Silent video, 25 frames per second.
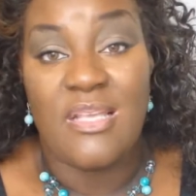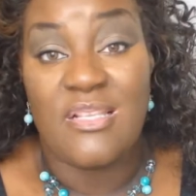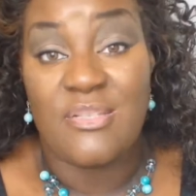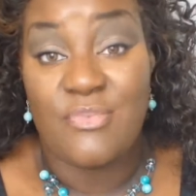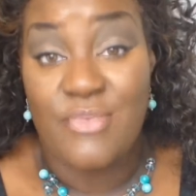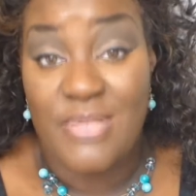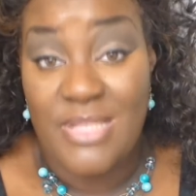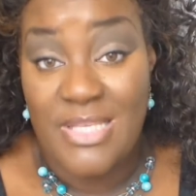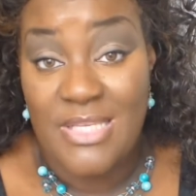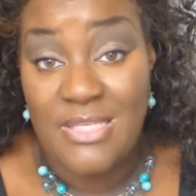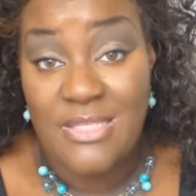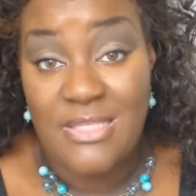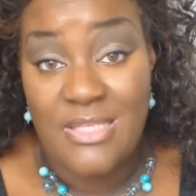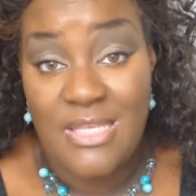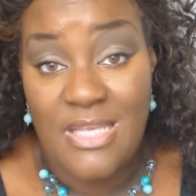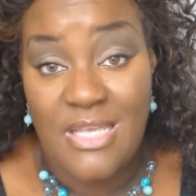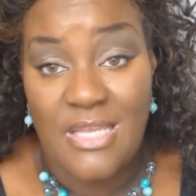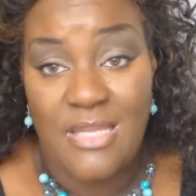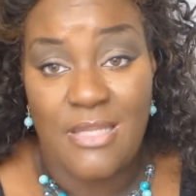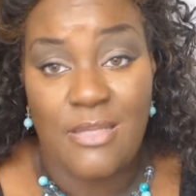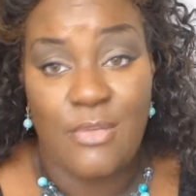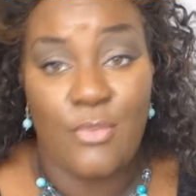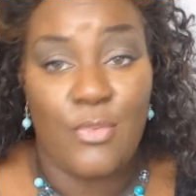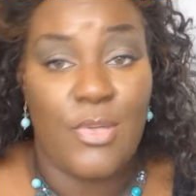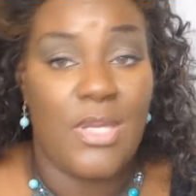That's what they
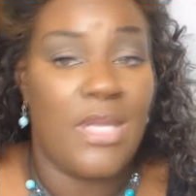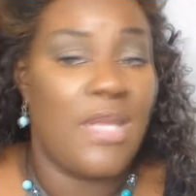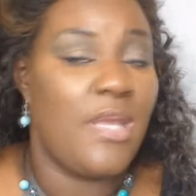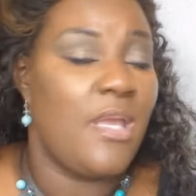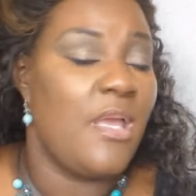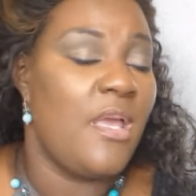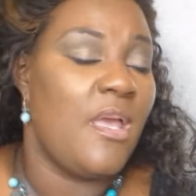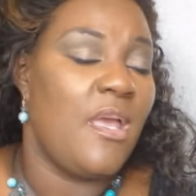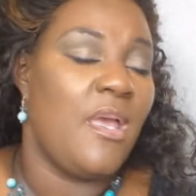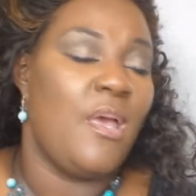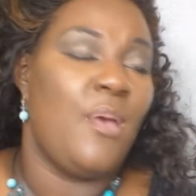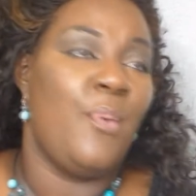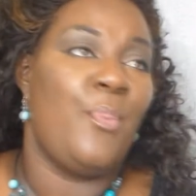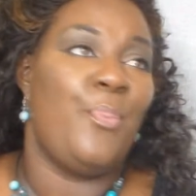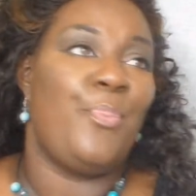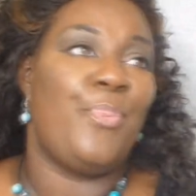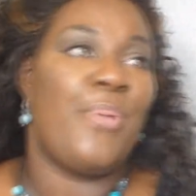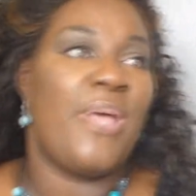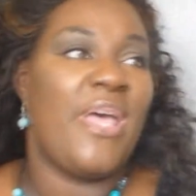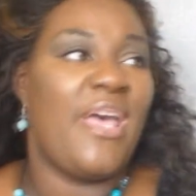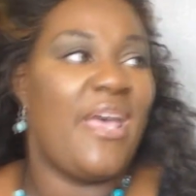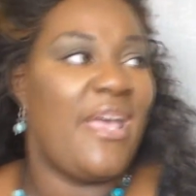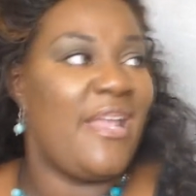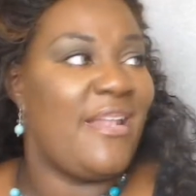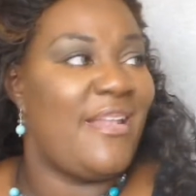say anyway.
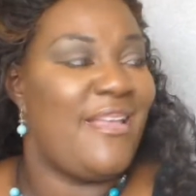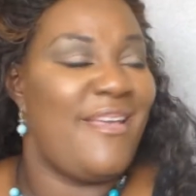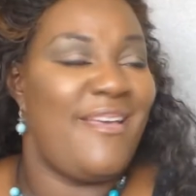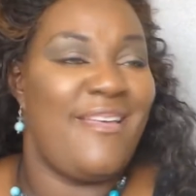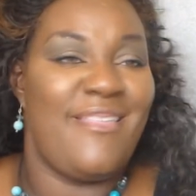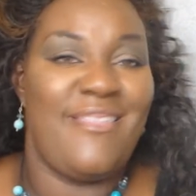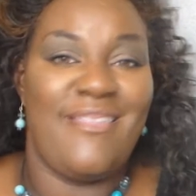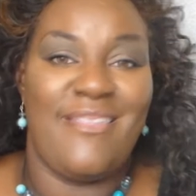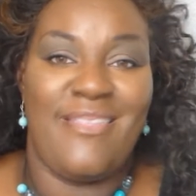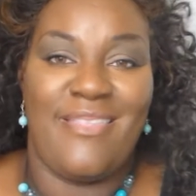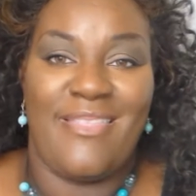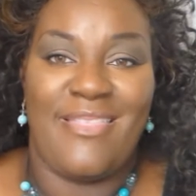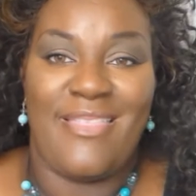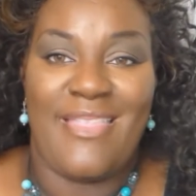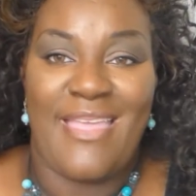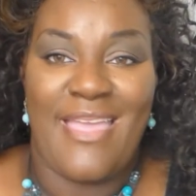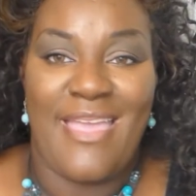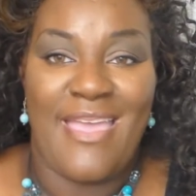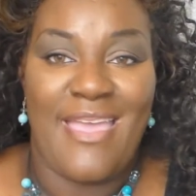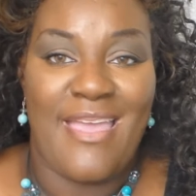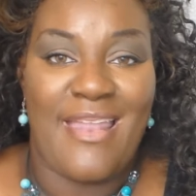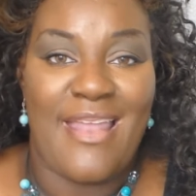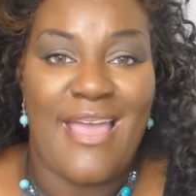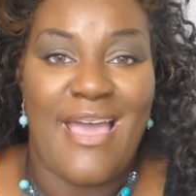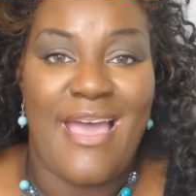But other than
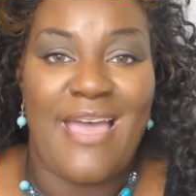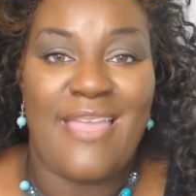that,